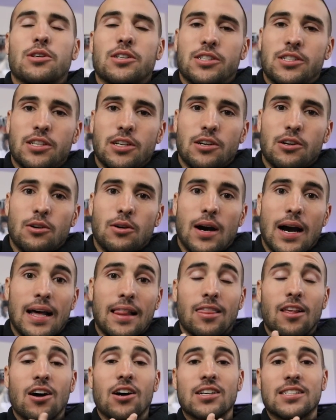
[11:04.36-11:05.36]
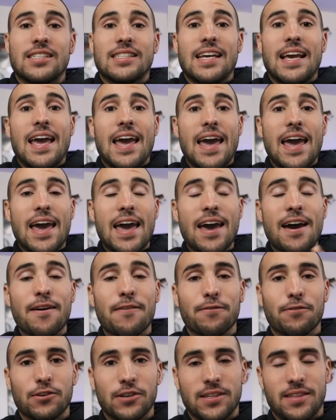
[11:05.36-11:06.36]
or so, I lost
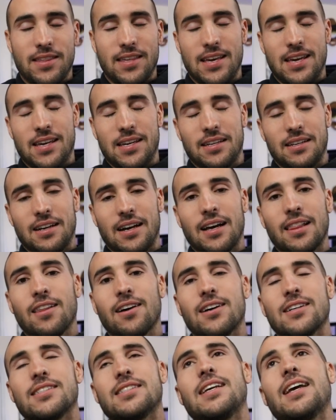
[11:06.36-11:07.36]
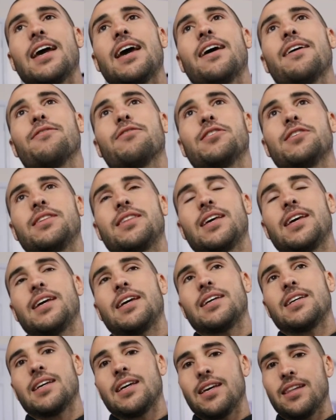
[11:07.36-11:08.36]
everything. I lost
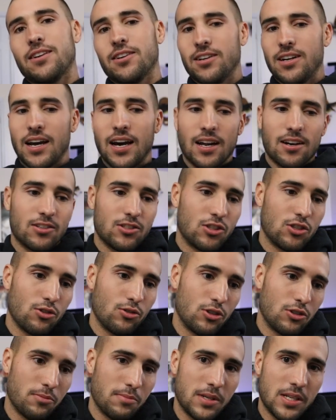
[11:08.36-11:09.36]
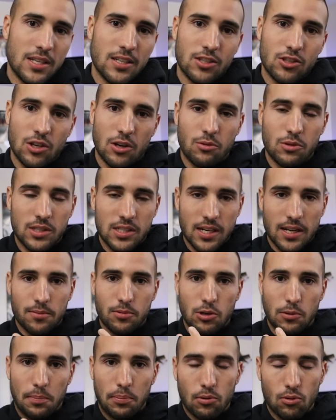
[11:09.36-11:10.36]
everything, and they're not on social media, so I wasn't
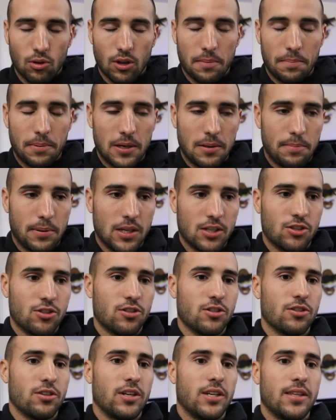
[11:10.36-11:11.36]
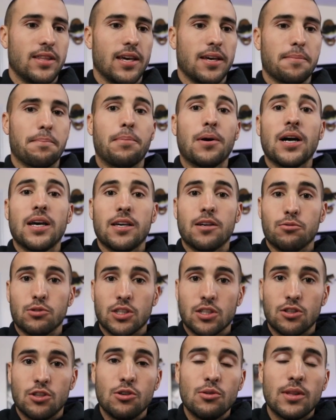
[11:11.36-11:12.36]
able to pull up any pictures or anything. But it was
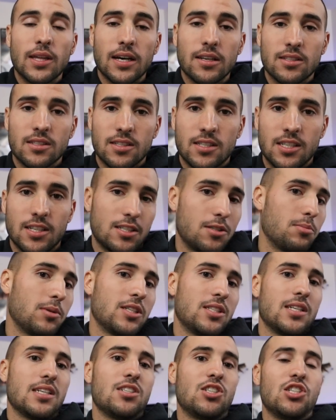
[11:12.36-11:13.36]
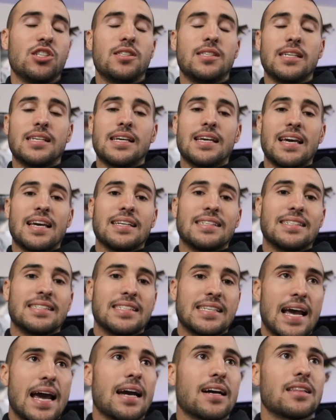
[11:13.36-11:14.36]
a 2006 Mustang GT,
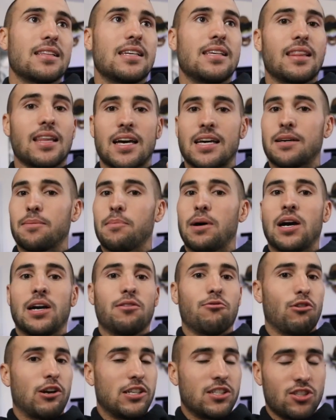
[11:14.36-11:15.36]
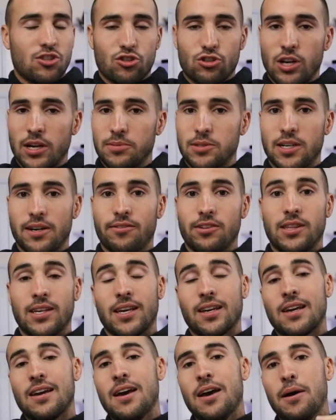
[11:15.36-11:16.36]
exactly like mine, racing stripes and
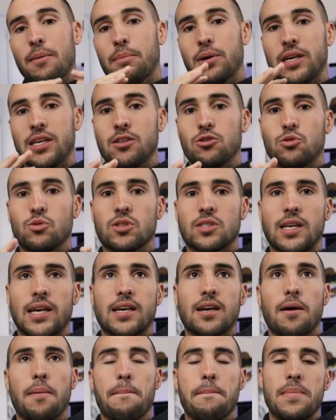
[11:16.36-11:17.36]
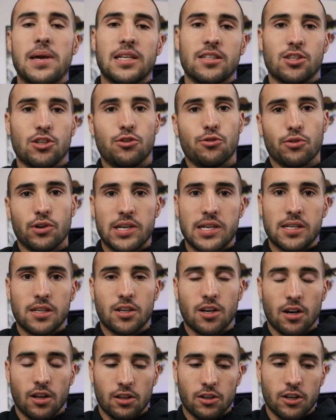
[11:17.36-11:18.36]
everything, but his was like a mint green
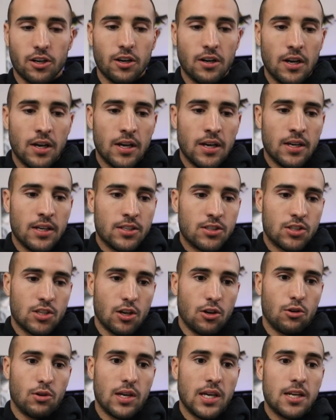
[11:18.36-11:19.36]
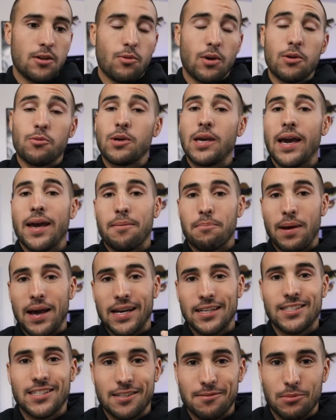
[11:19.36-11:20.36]
color. So anyway, we had
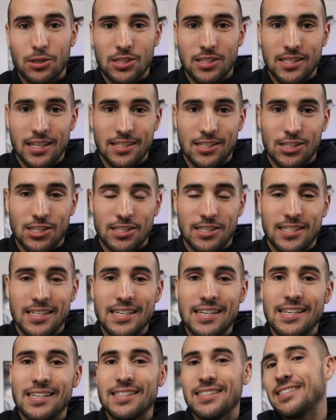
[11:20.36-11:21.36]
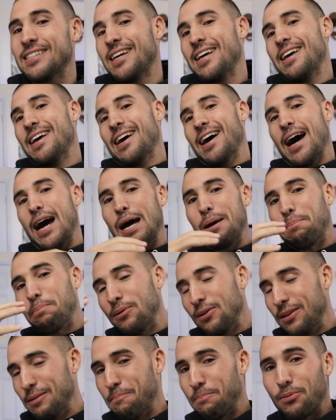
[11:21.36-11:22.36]
matching Mustang GTs. I
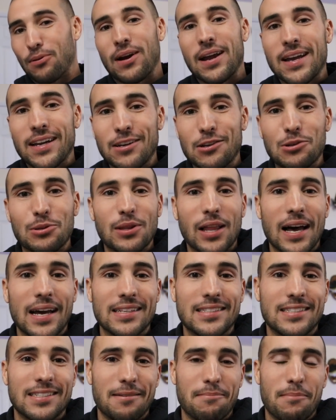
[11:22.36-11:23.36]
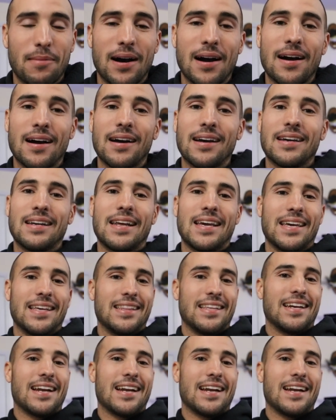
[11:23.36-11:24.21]
put brand new lights in mine, and